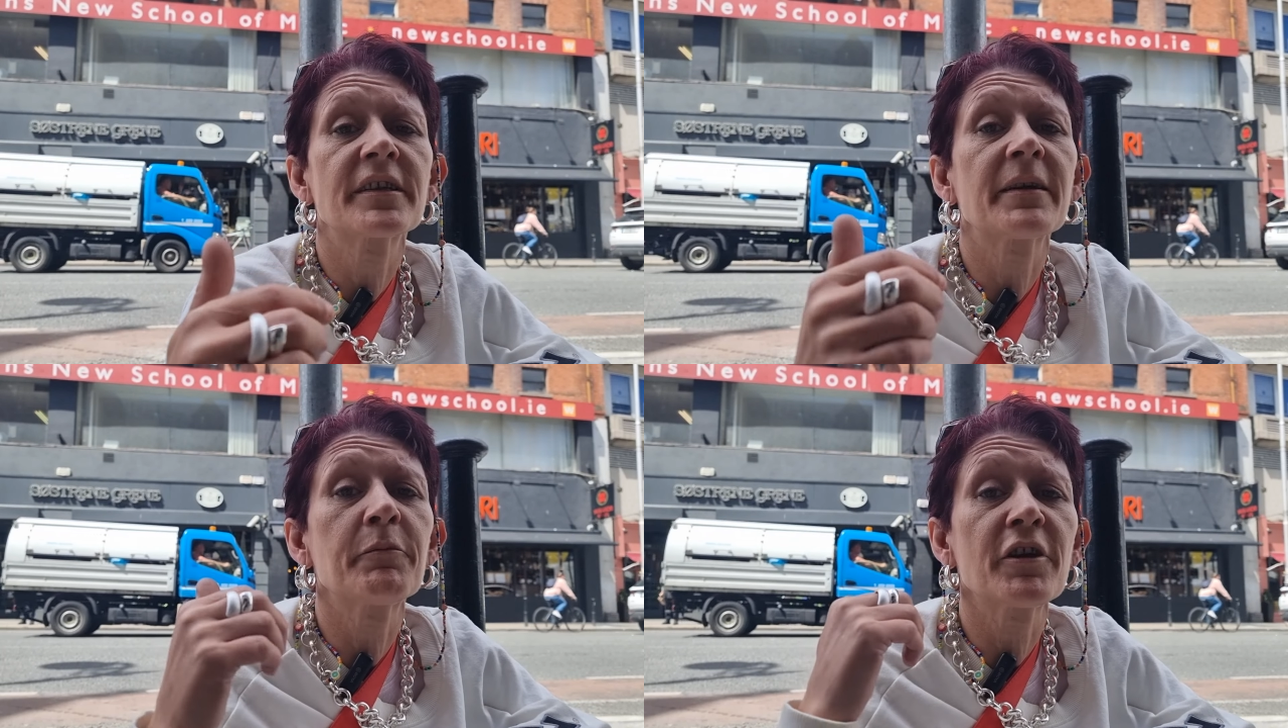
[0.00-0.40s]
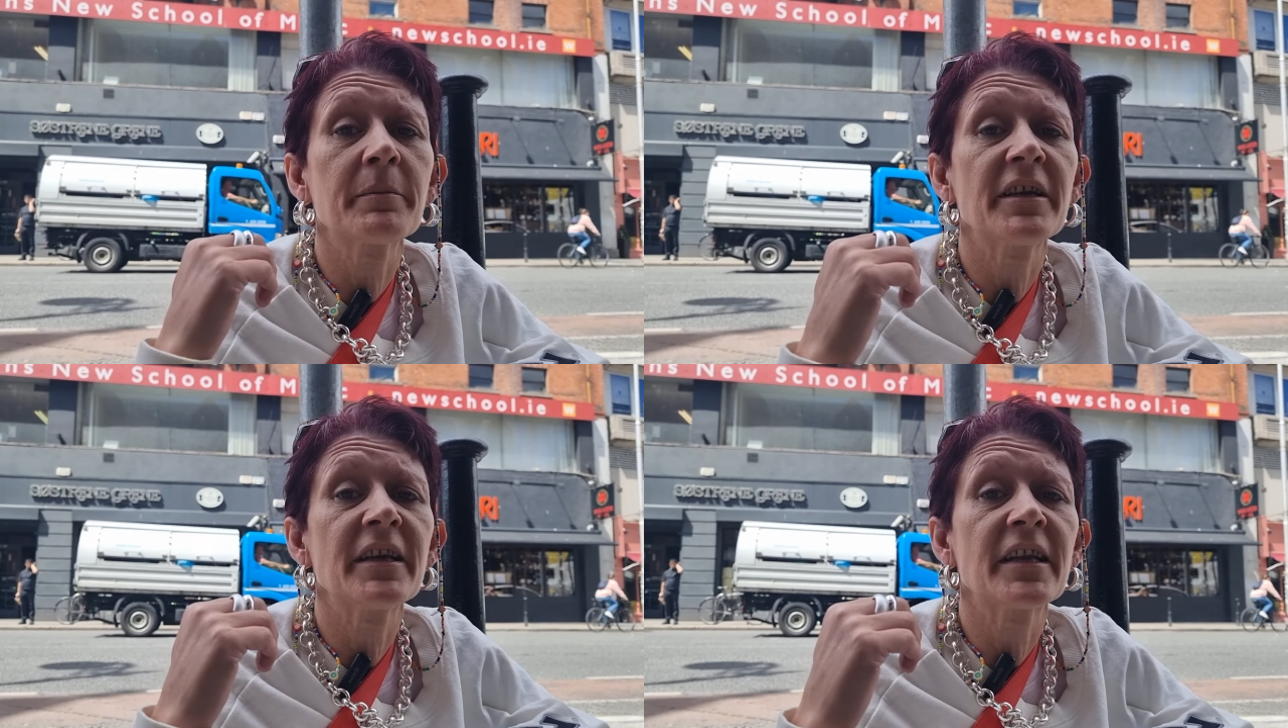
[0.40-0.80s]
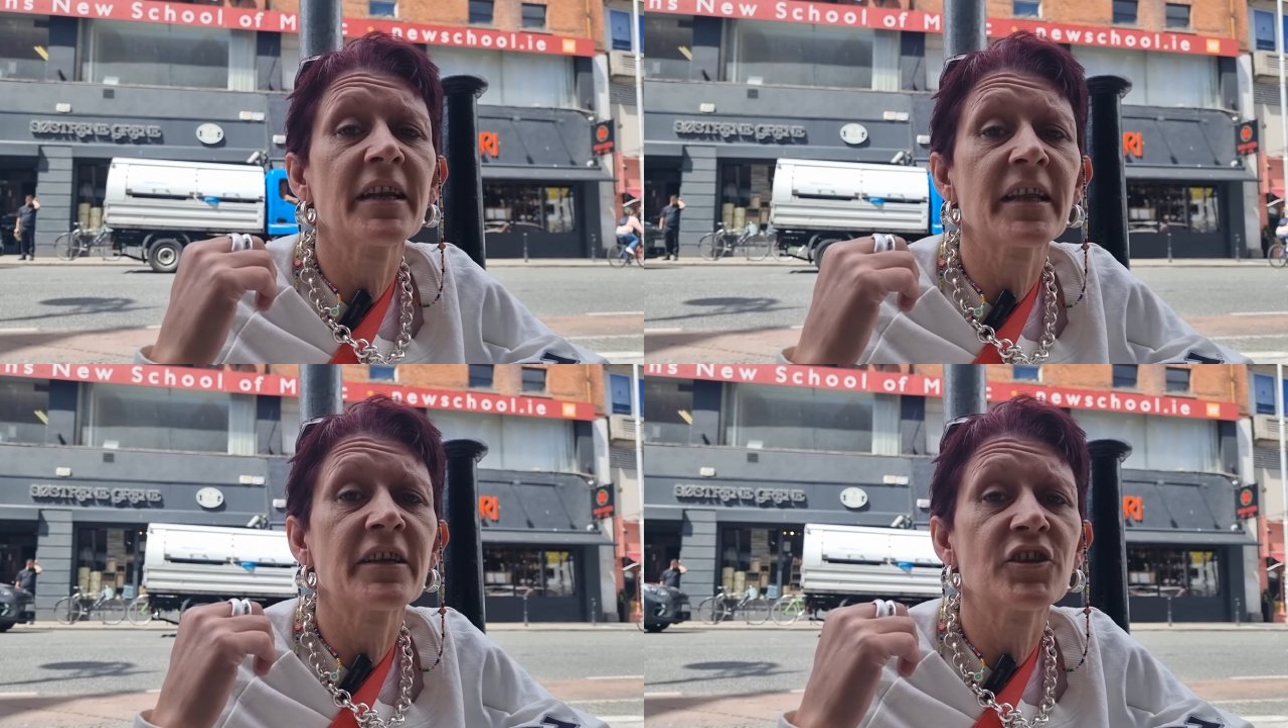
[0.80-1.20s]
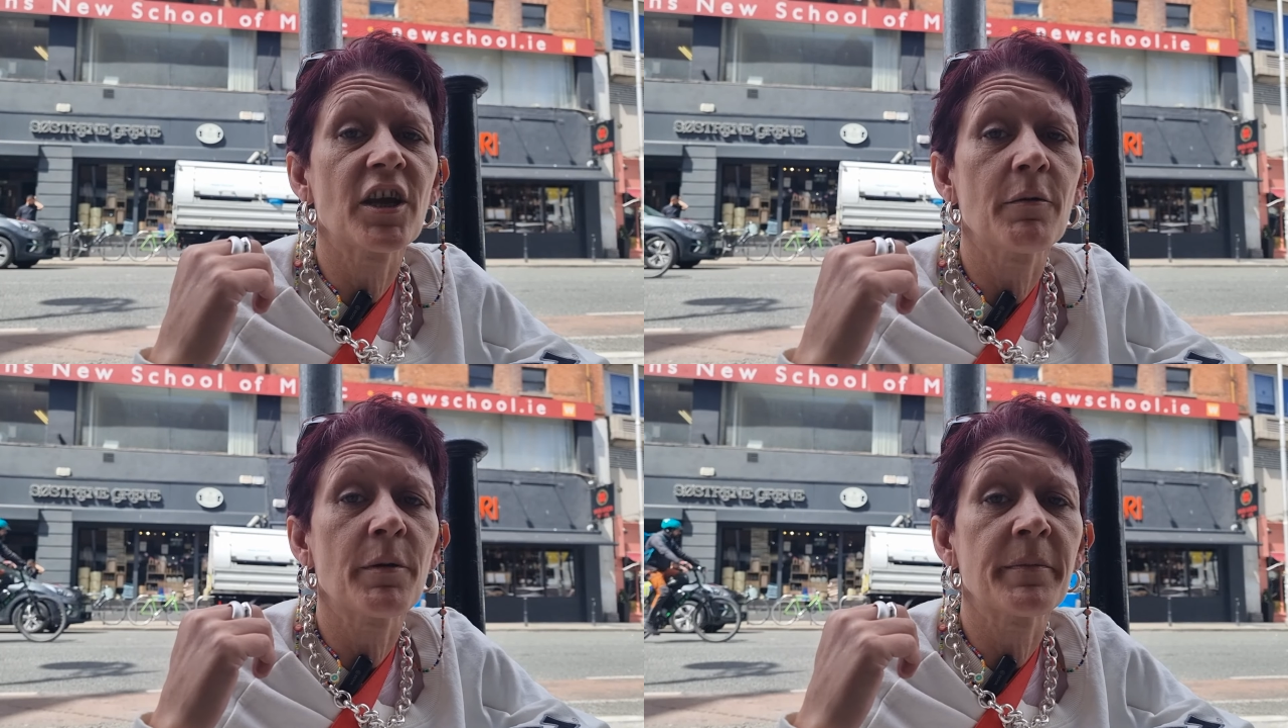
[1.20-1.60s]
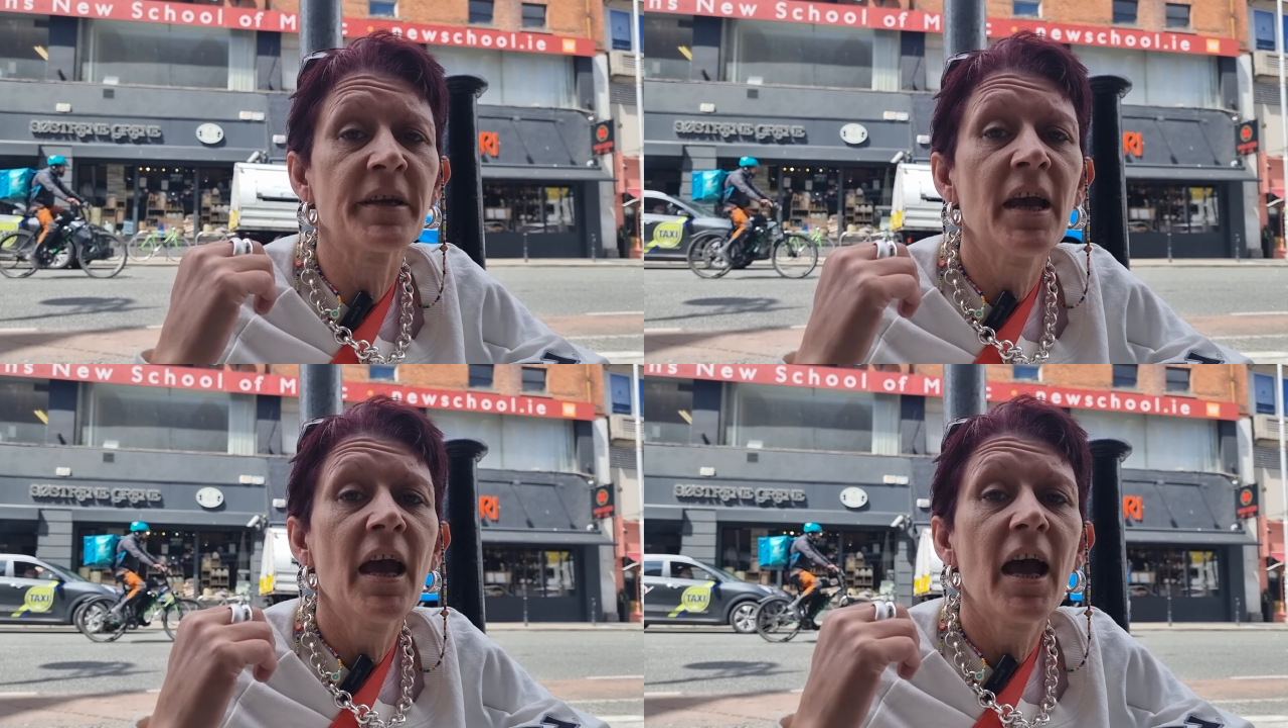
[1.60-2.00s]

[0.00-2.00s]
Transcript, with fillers: they bring me in and they shower me,